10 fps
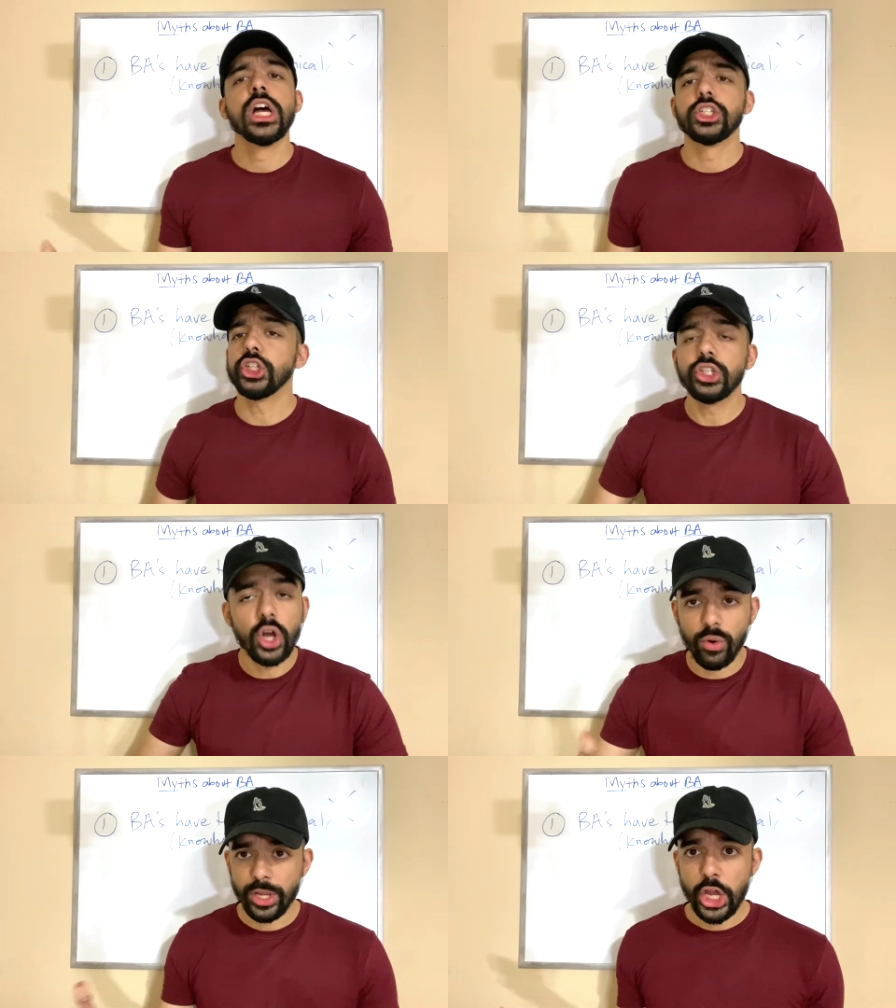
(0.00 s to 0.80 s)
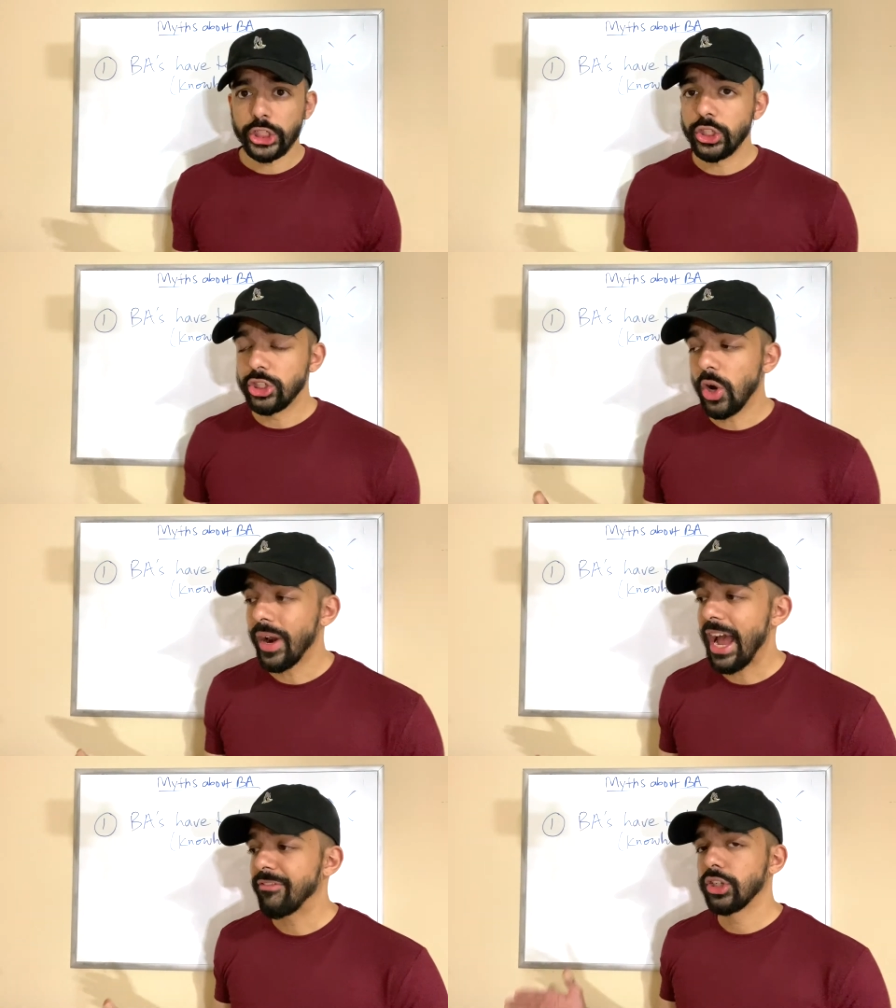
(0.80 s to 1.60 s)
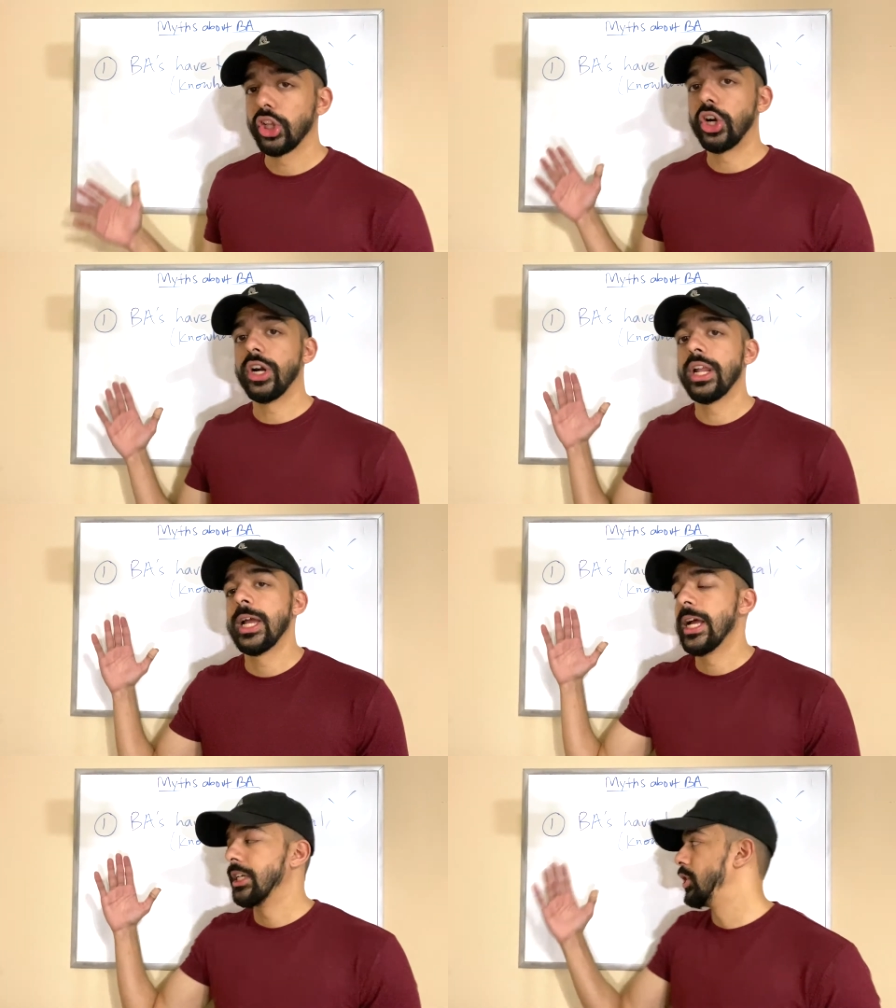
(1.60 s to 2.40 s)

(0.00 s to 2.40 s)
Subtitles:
So you don't have to learn to